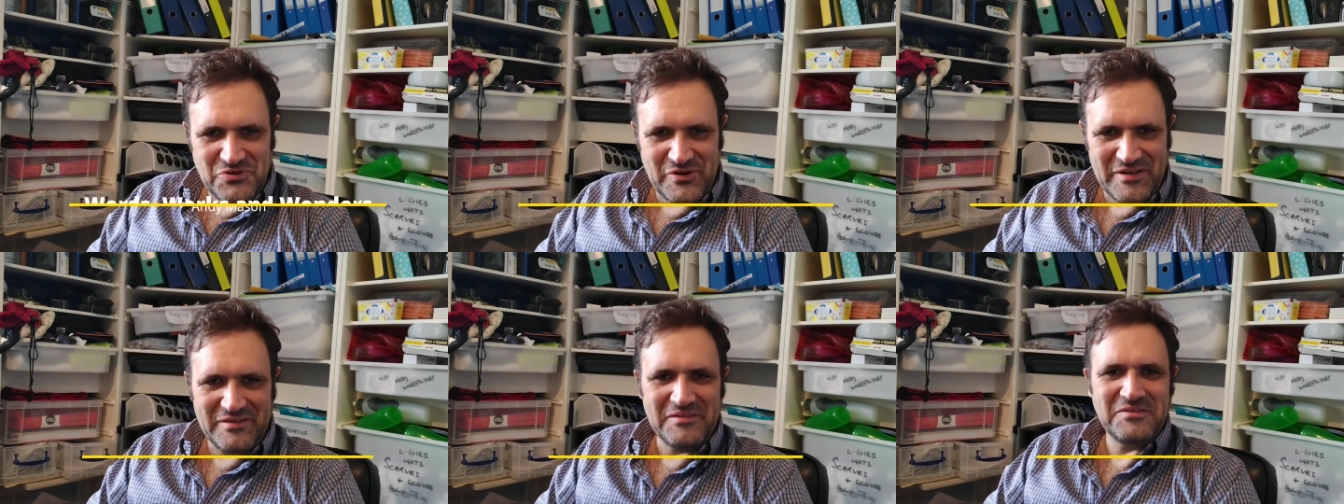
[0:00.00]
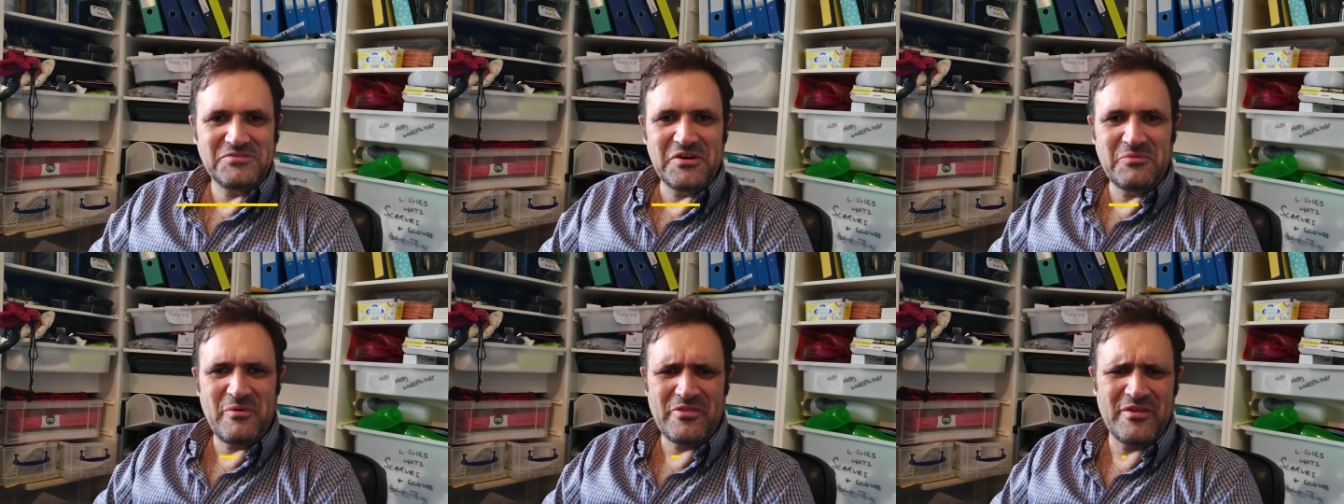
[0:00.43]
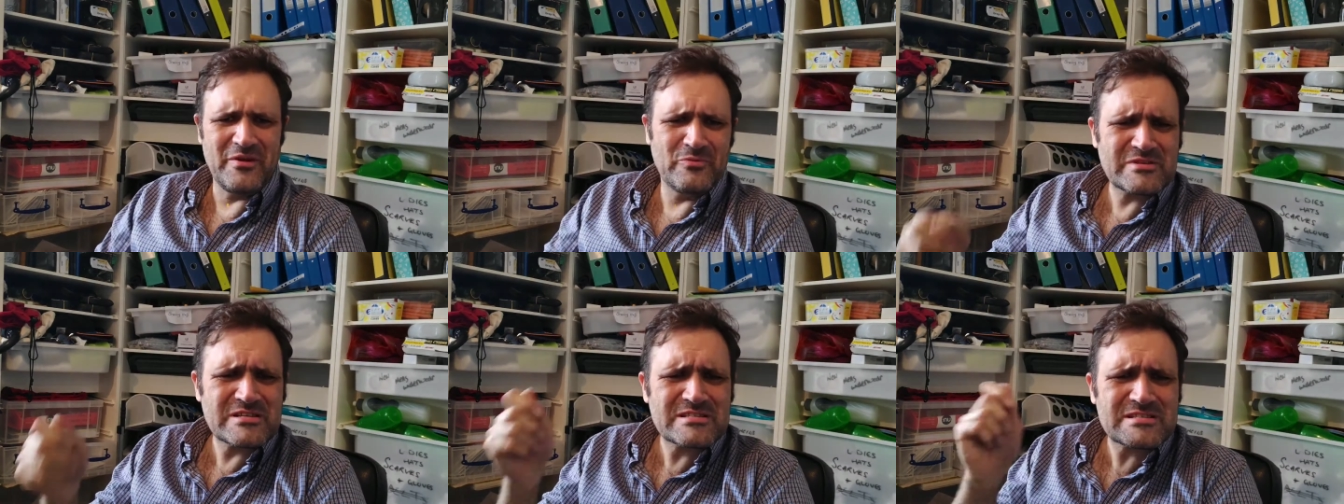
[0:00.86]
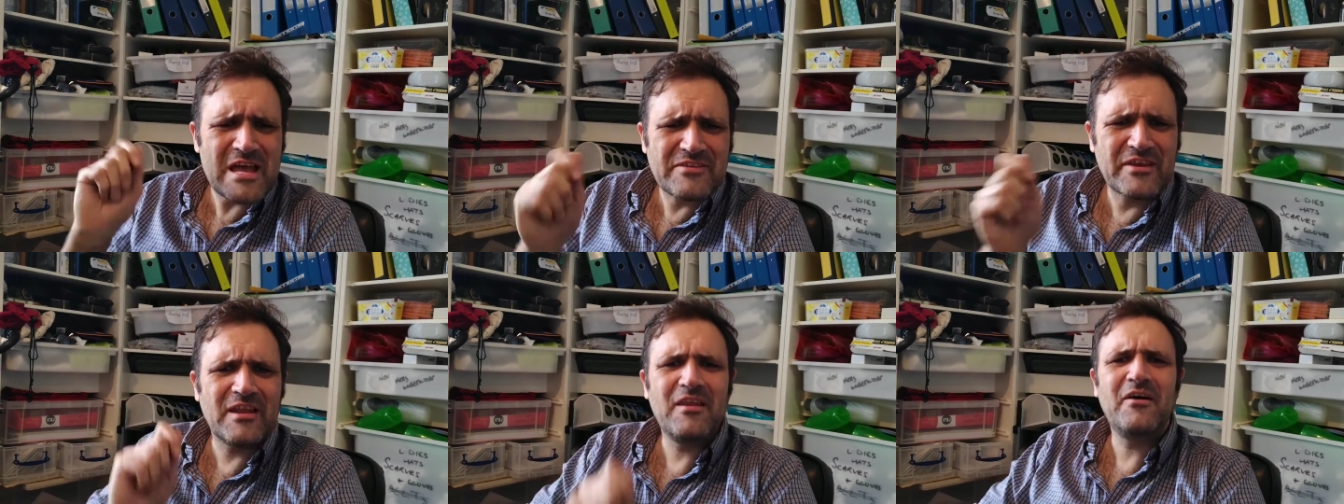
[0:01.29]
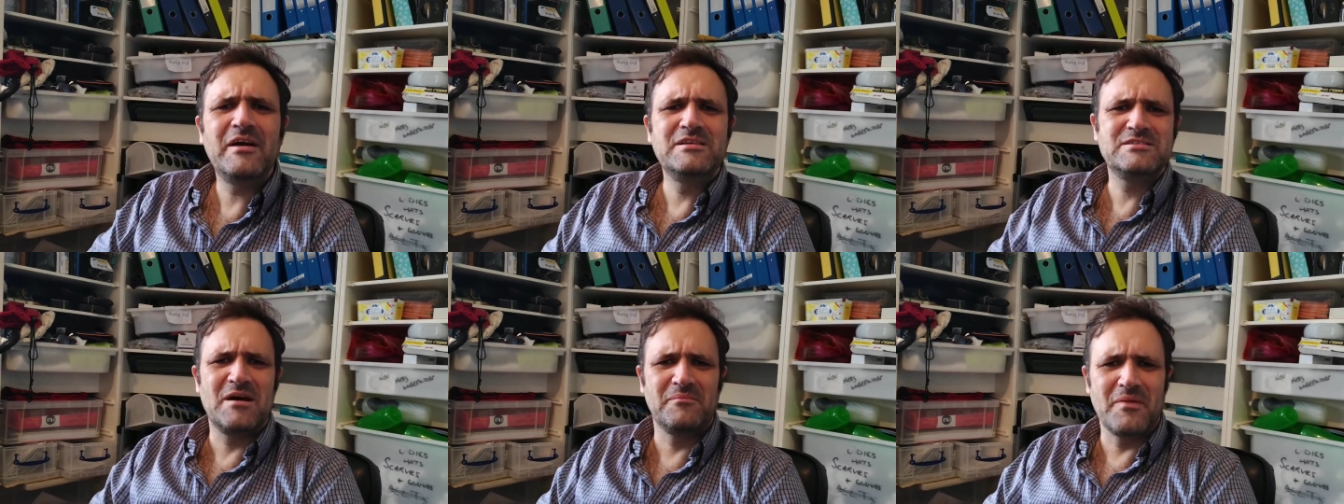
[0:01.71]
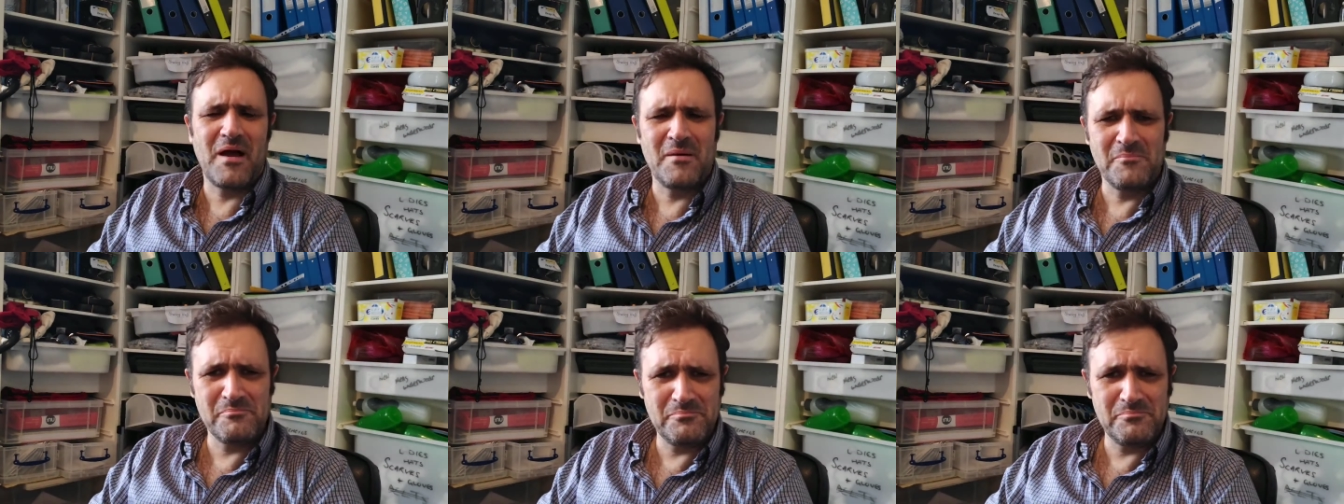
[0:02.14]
join him with, and it was a static line jump,